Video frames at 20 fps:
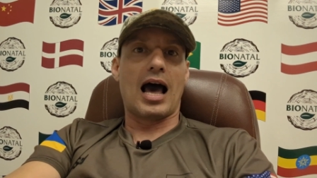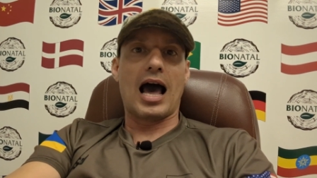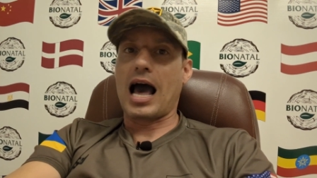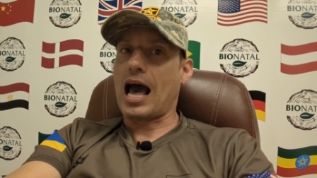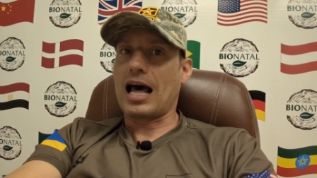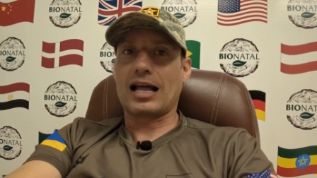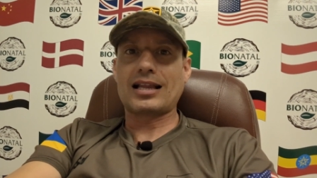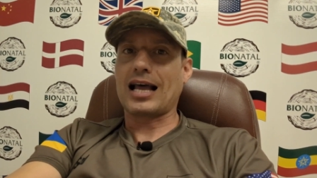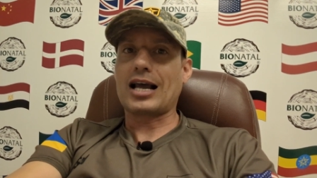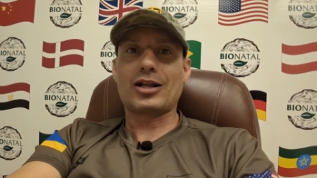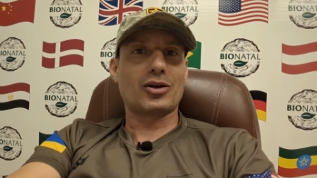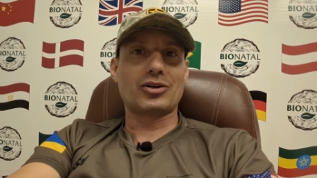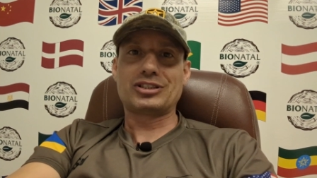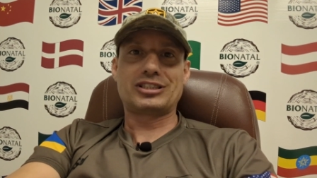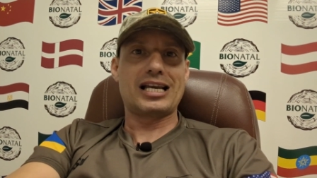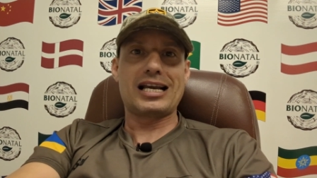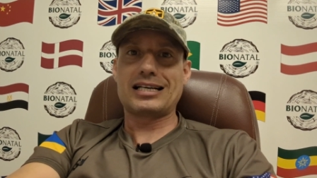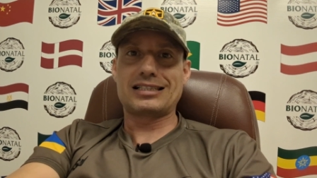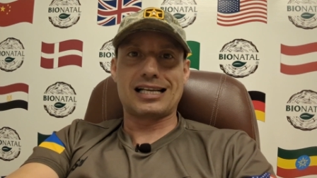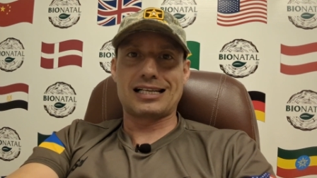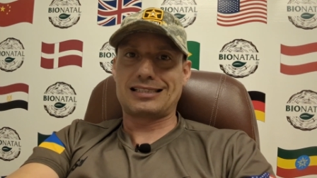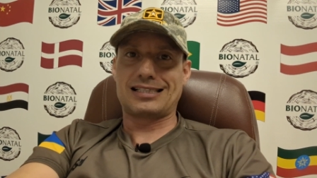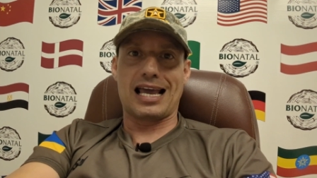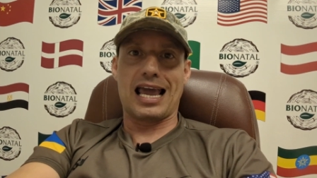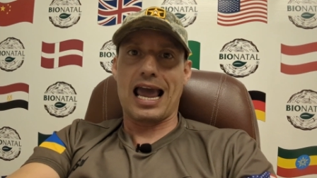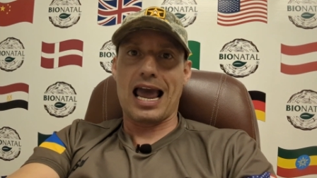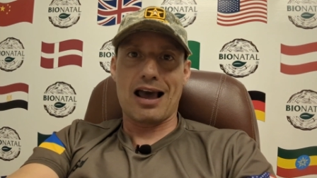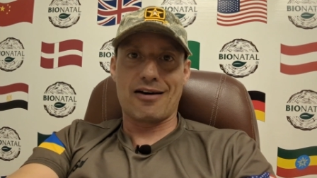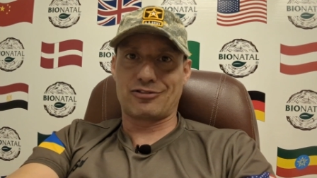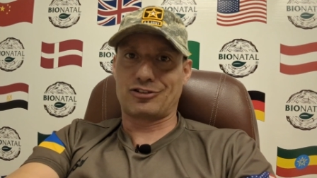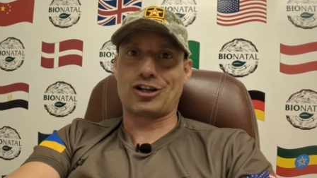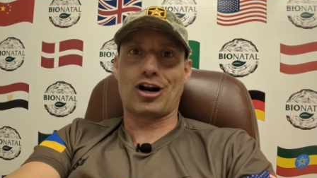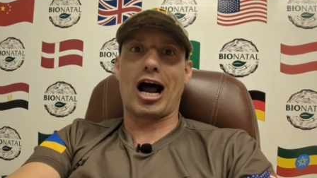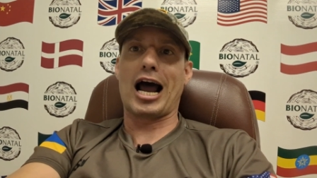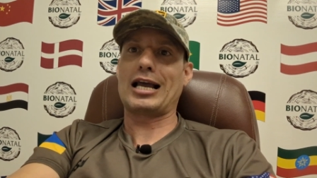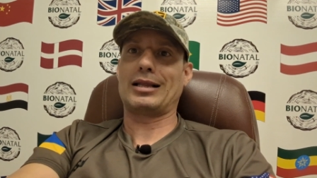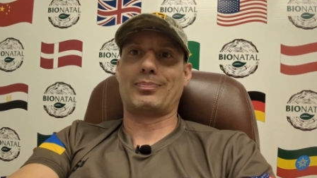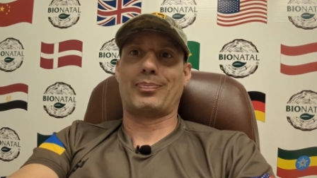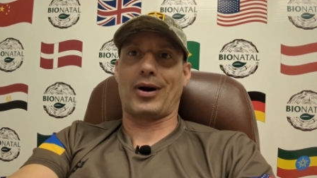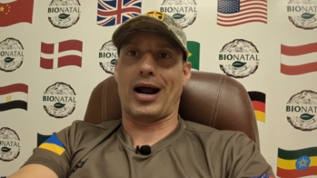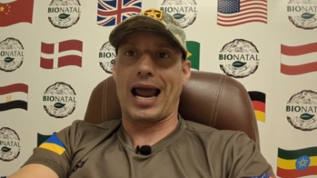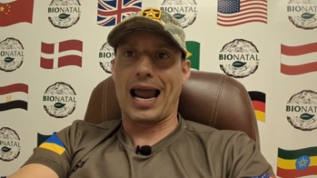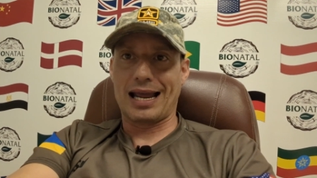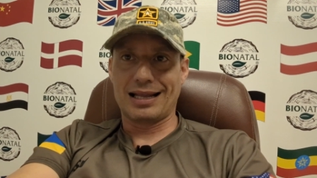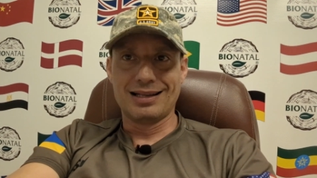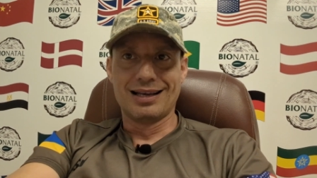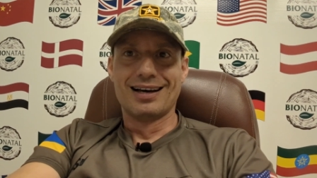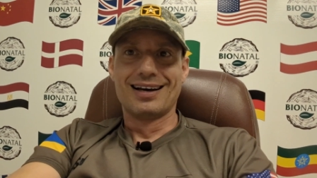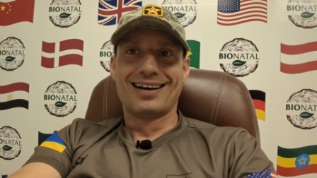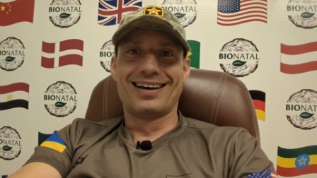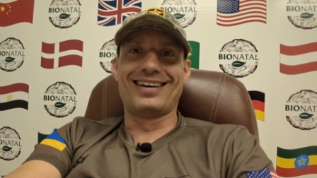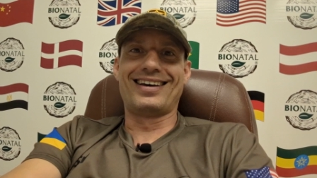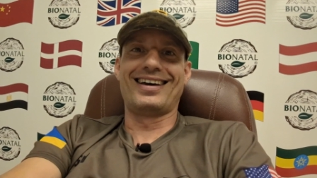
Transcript: And I don't think that they have dried brain.